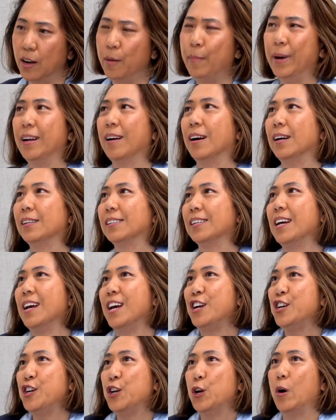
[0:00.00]
Oh my gosh.
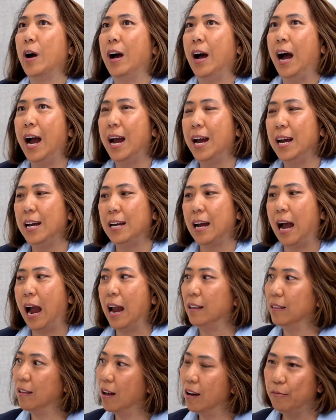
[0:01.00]

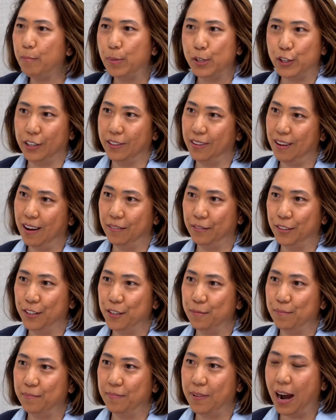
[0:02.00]
I love pushing the
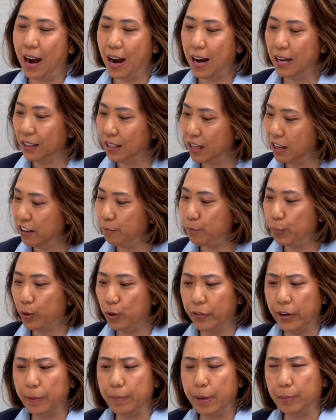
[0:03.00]
envelope. I love
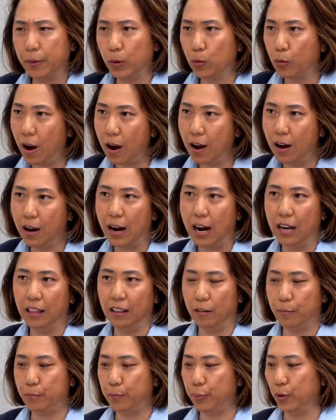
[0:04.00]
proving people wrong. I
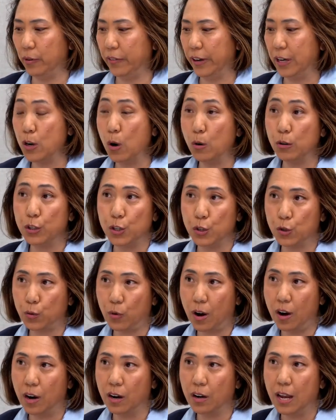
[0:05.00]
love proving notions
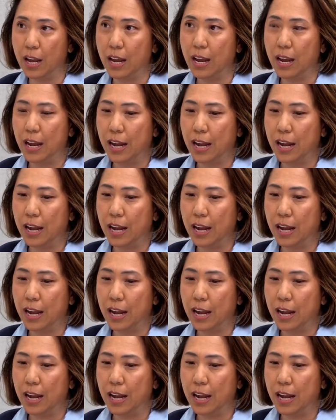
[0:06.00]
wrong.